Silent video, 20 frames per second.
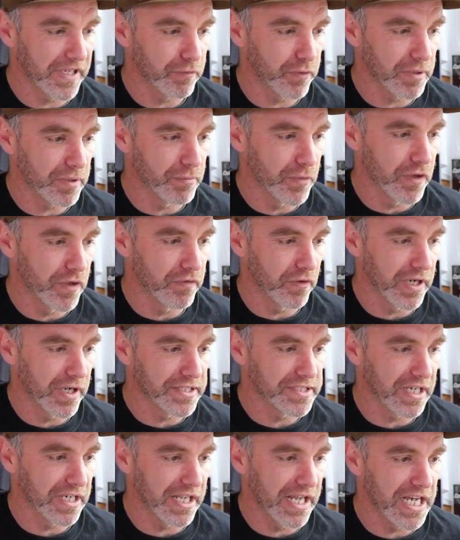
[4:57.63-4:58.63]
if we move
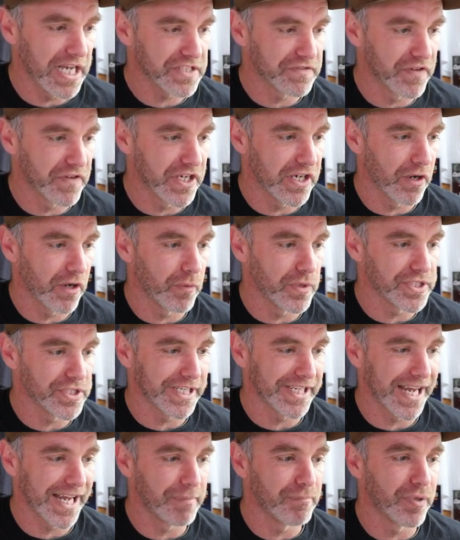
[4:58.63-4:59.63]
around to the last video, which
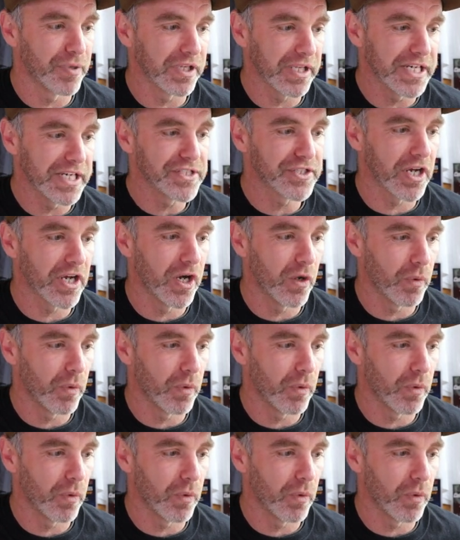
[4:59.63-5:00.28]
again, please go